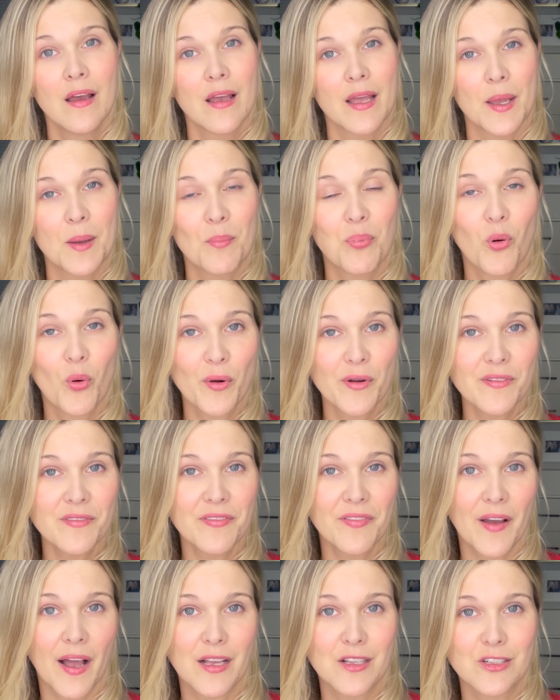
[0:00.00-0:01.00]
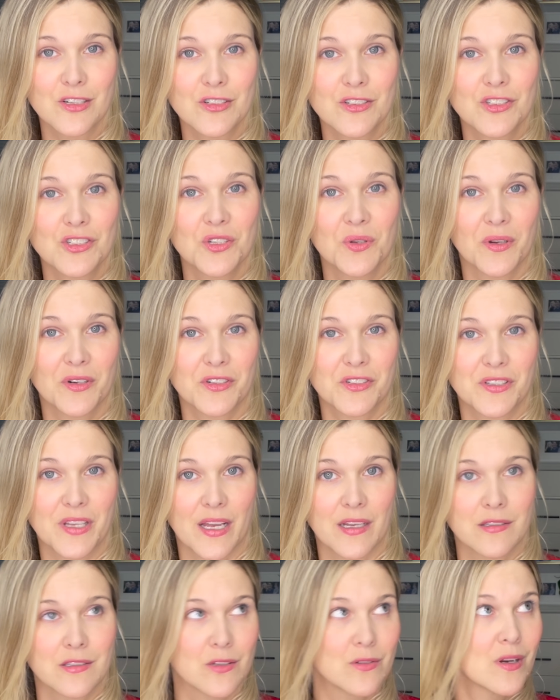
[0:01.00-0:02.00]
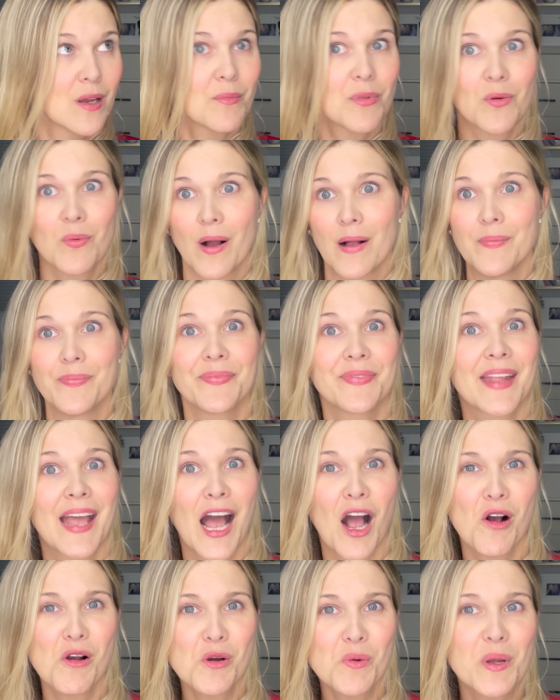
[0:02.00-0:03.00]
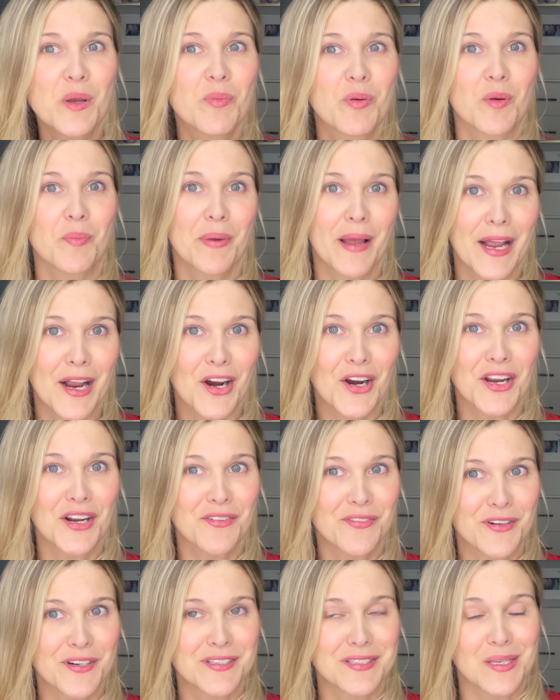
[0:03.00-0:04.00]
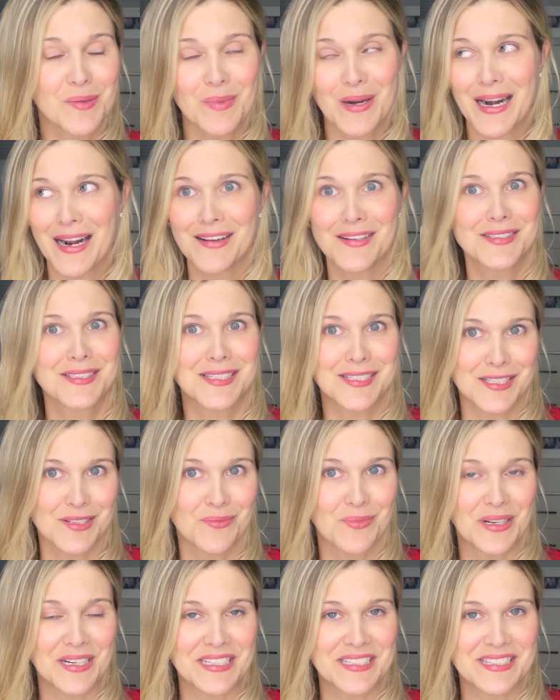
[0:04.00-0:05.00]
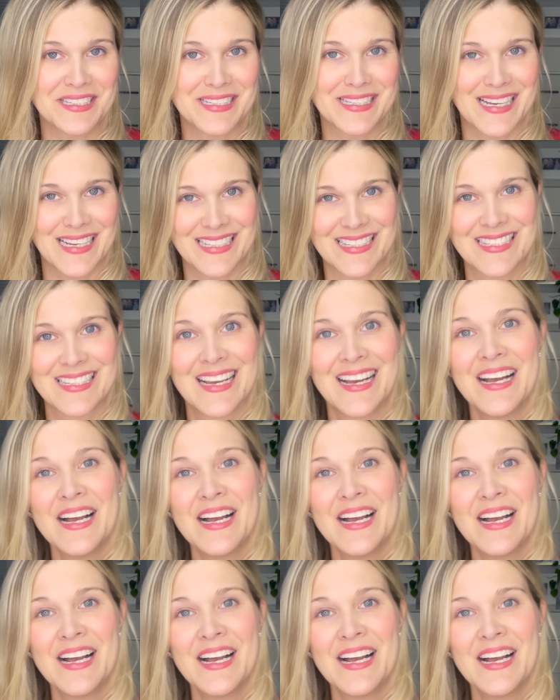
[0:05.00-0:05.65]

Important factors to understand. So number one, how are we preparing for semen analysis and what is the test?